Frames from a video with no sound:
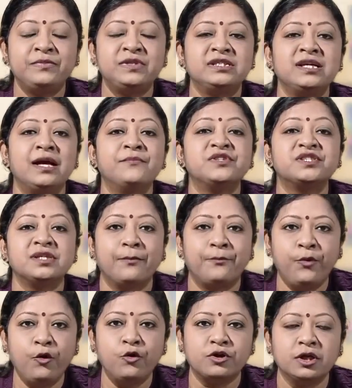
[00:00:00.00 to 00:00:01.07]
some
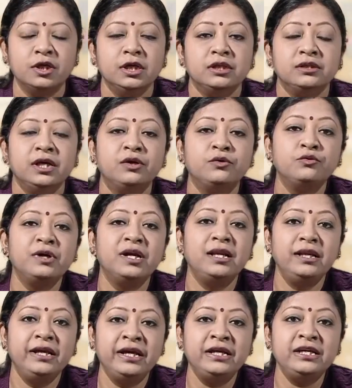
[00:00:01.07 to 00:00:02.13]
support. The rural
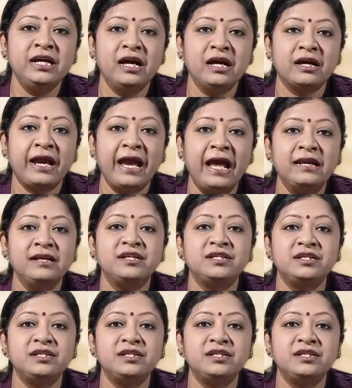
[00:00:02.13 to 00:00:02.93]
area can